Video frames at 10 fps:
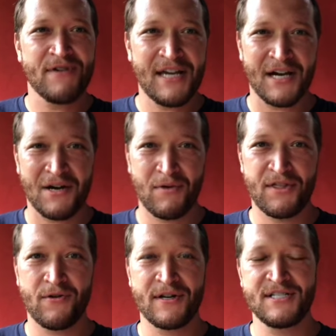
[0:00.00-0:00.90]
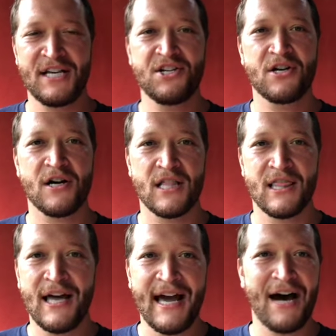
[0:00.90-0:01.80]
Rica with an organization called
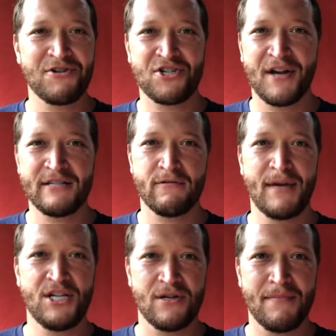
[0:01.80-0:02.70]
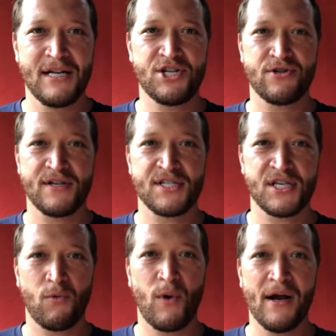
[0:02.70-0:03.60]
Lighthouse Transformation Ministries,
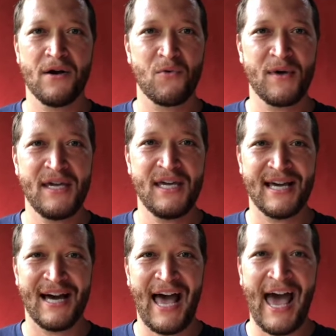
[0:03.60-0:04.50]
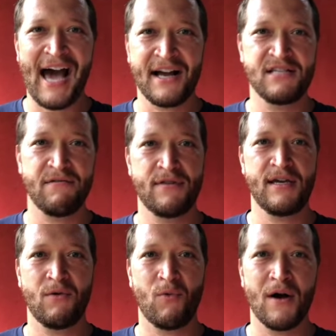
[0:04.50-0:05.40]
where we
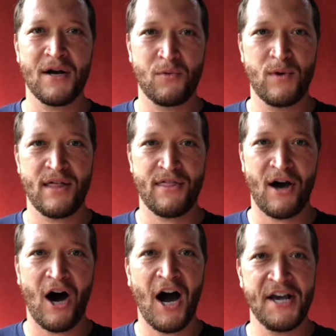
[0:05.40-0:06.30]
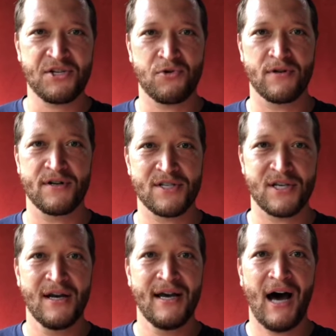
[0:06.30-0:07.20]
actively work with high schoolers
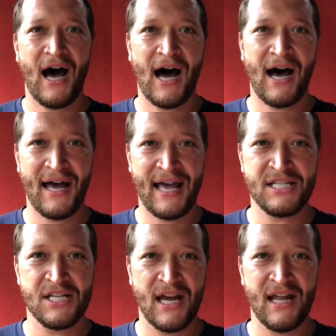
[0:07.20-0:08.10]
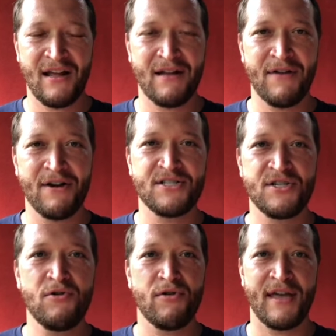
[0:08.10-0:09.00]
and various
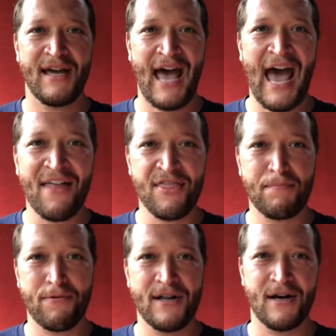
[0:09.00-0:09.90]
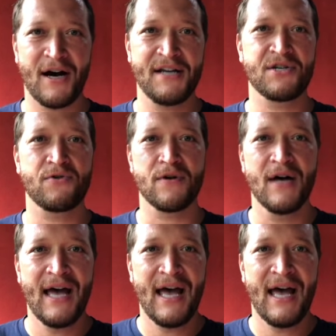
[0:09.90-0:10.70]
youth at the Parita High School,